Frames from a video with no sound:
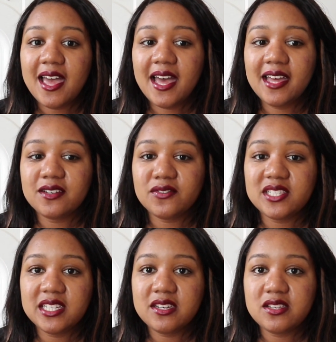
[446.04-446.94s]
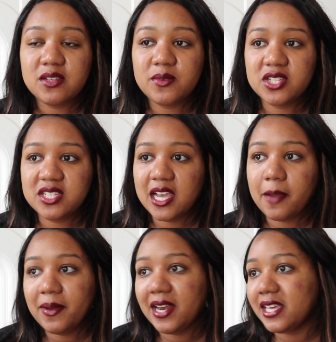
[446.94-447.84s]
And obviously because it was just like
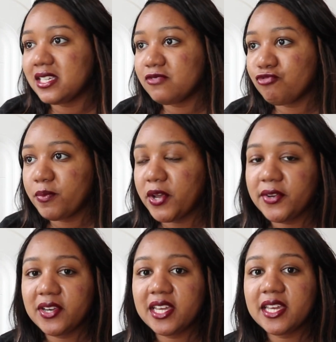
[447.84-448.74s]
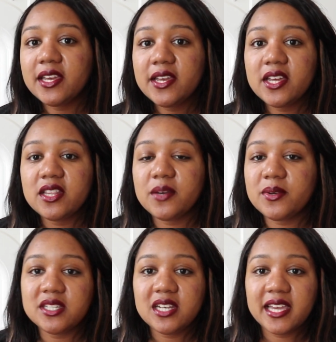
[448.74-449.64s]
a place, room only, there
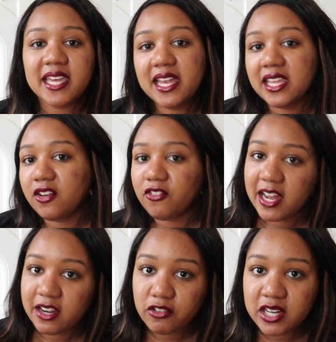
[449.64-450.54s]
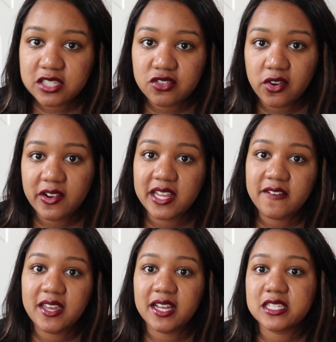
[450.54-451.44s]
wasn't like any grand restaurant or
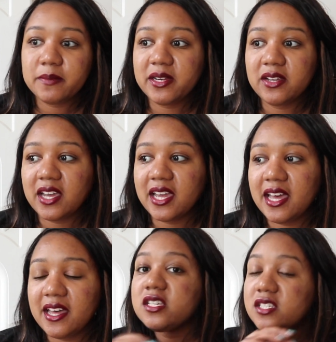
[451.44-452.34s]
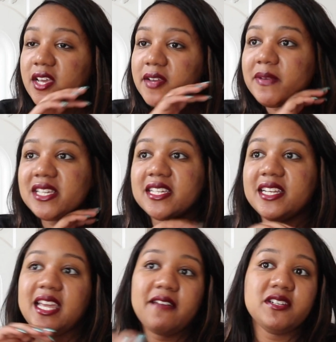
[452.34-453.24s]
anything to be looking at. So
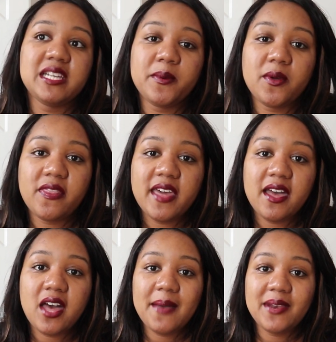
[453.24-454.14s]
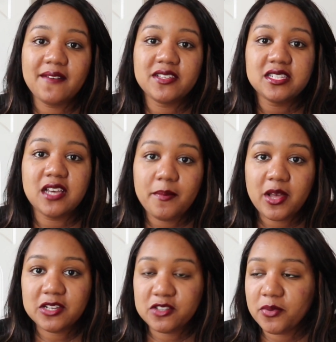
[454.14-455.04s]
basically every day we were there, I would have
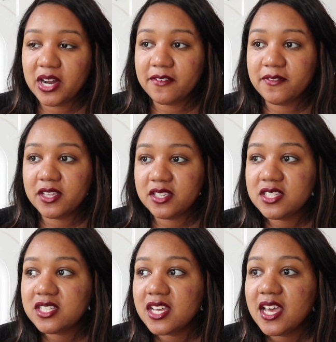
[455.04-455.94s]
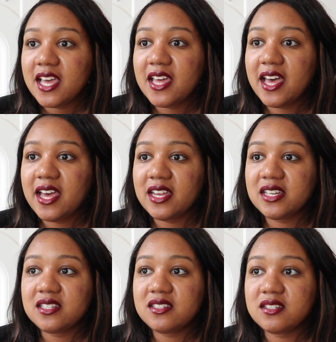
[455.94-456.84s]
Starbucks for breakfast.
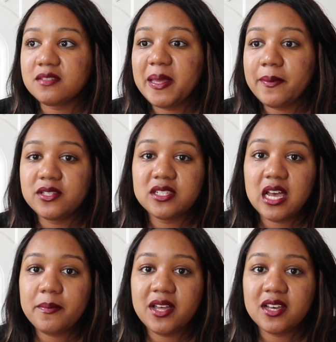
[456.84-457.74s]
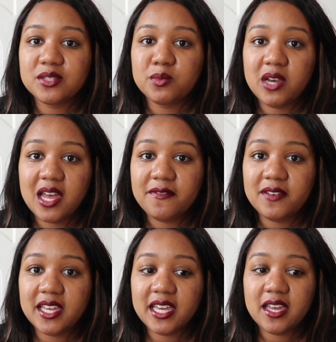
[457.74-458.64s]
And people at Starbucks were
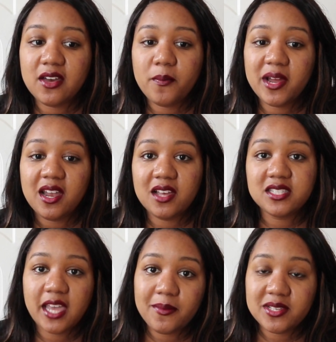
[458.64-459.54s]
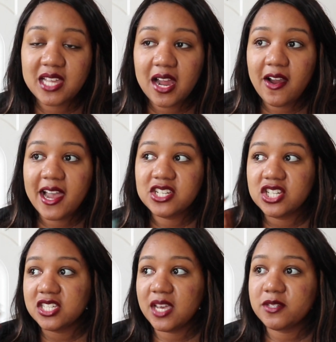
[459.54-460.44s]
lovely. On my last day I was there, I
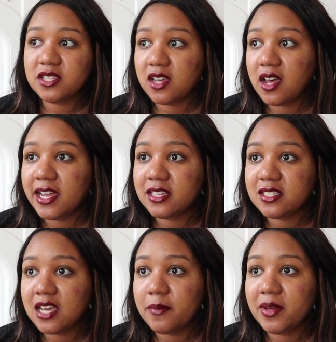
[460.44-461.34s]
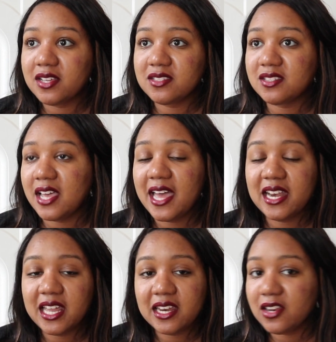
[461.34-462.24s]
actually tipped the guy in Starbucks because I
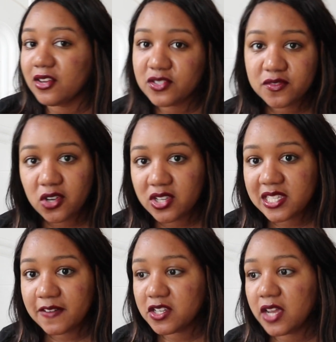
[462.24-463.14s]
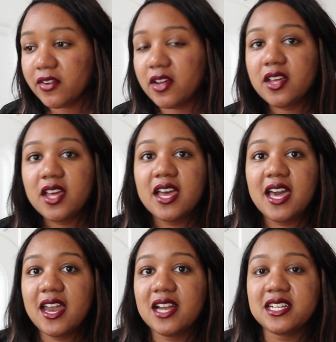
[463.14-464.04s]
had like loads of dollars left over
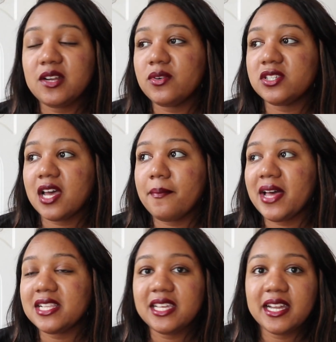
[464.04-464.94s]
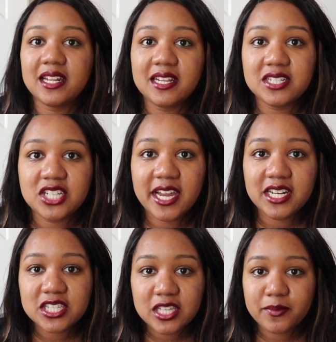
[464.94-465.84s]
and I didn't want to come back to England and
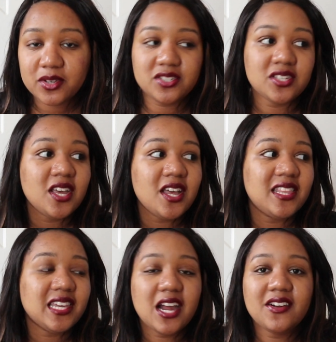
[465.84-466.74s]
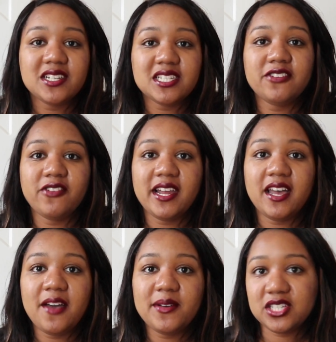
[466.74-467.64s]
change them, because the currency rate,
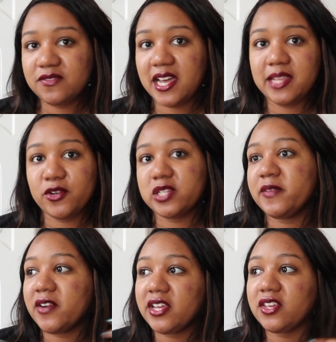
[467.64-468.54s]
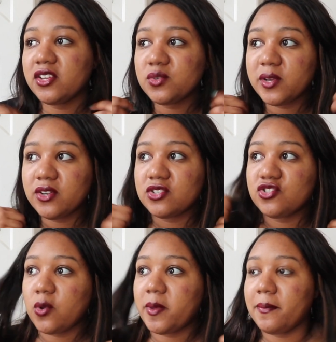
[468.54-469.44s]
I always just find them not to be very good when you're
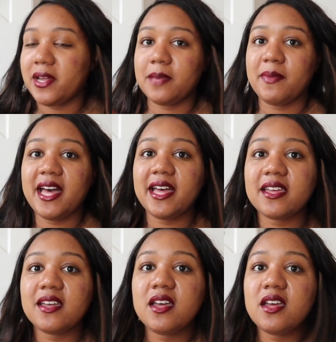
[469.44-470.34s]
swapping money back.